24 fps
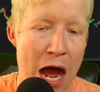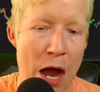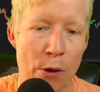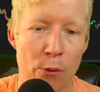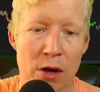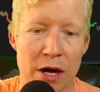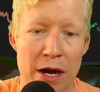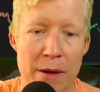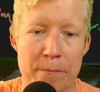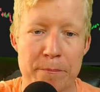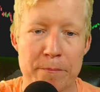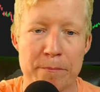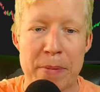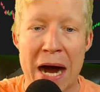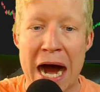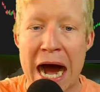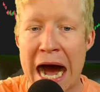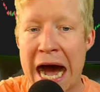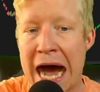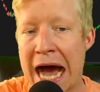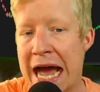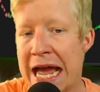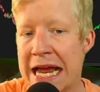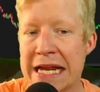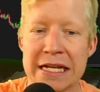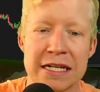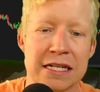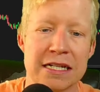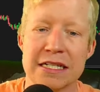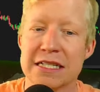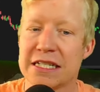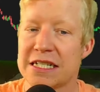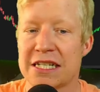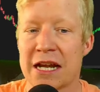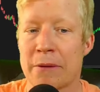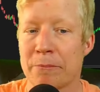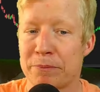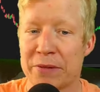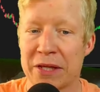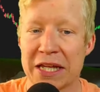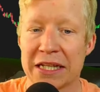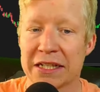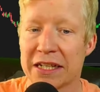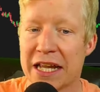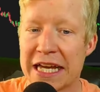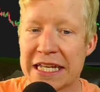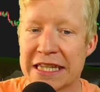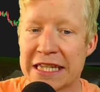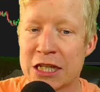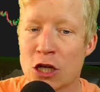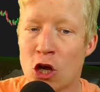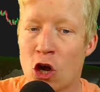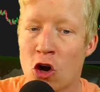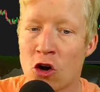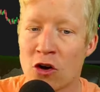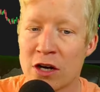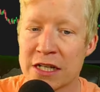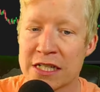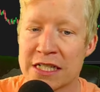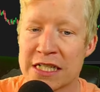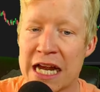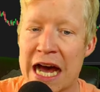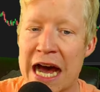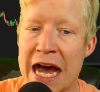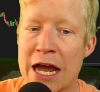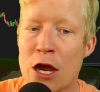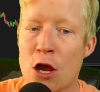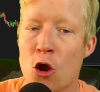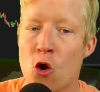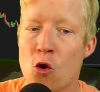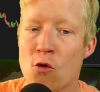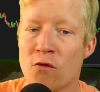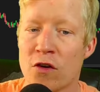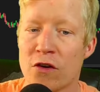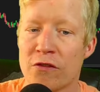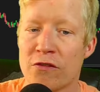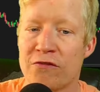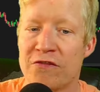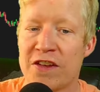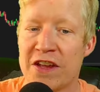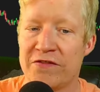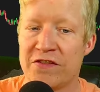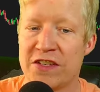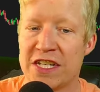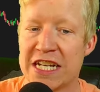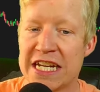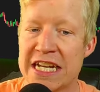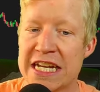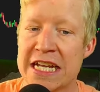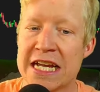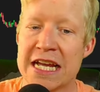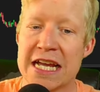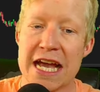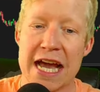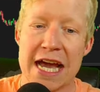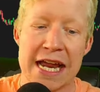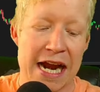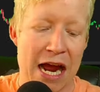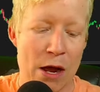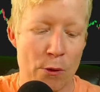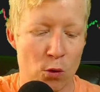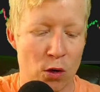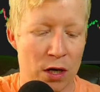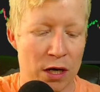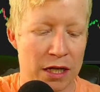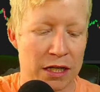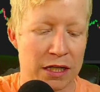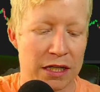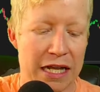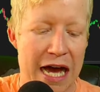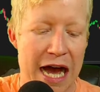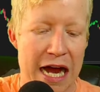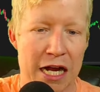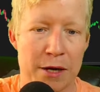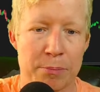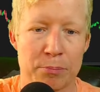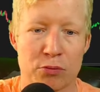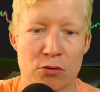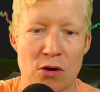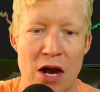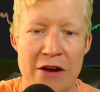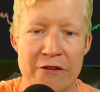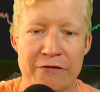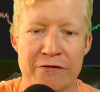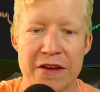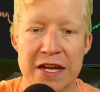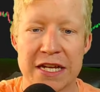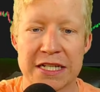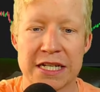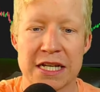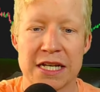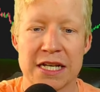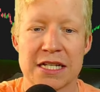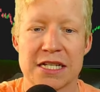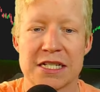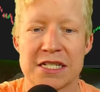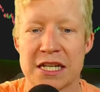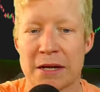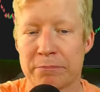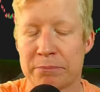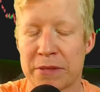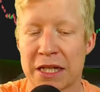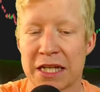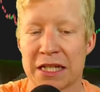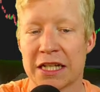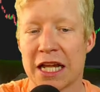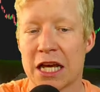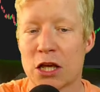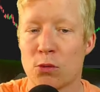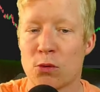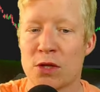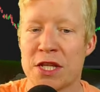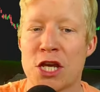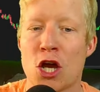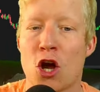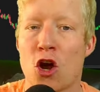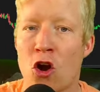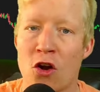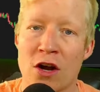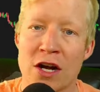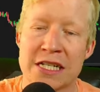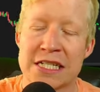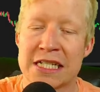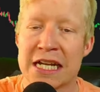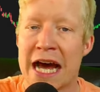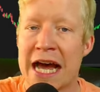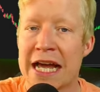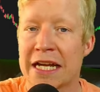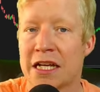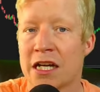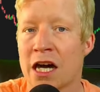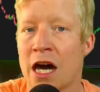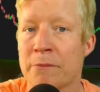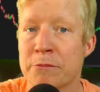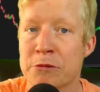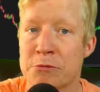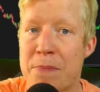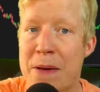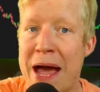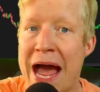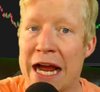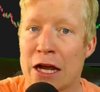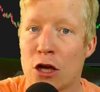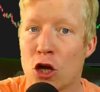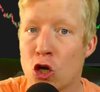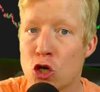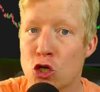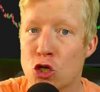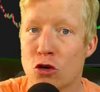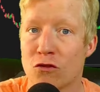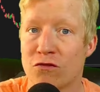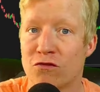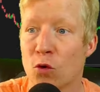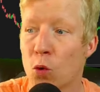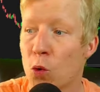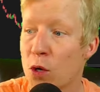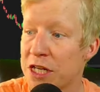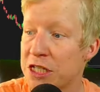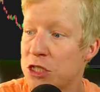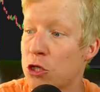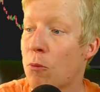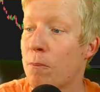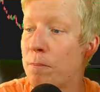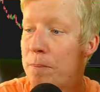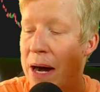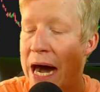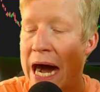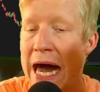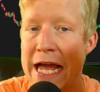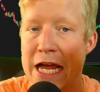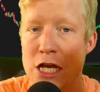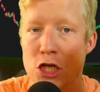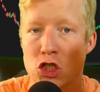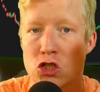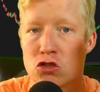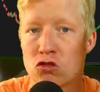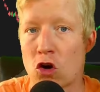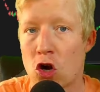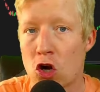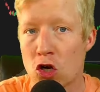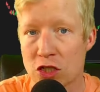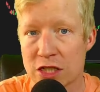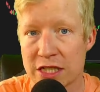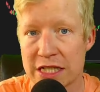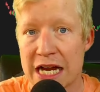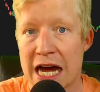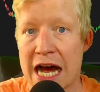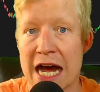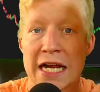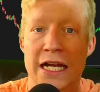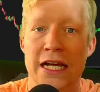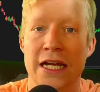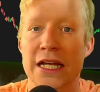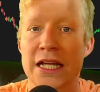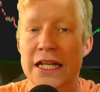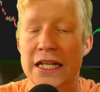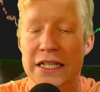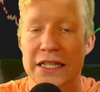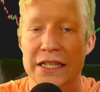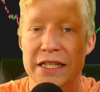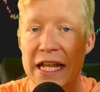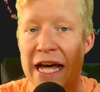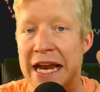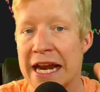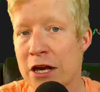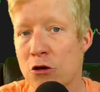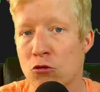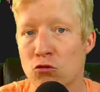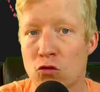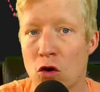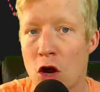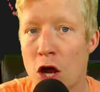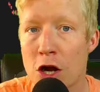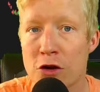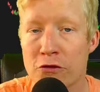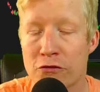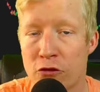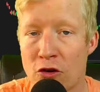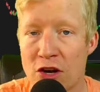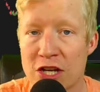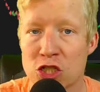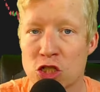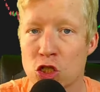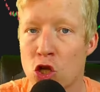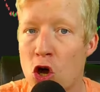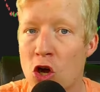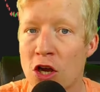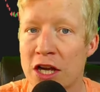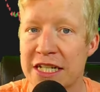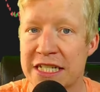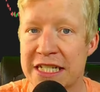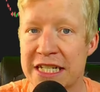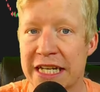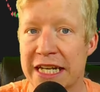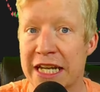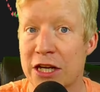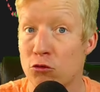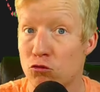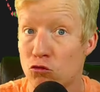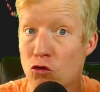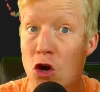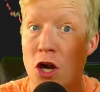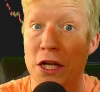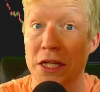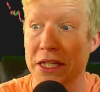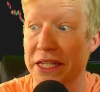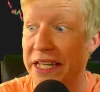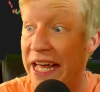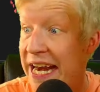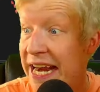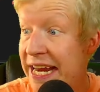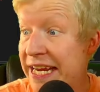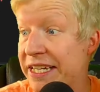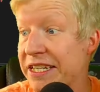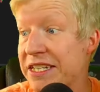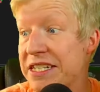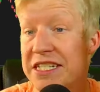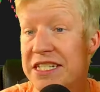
I want to buy something like the RSI over 50, and I want to lock profit something like when the RSI comes back under 40. So buy a strong stock, let it run for as long as it can run, let it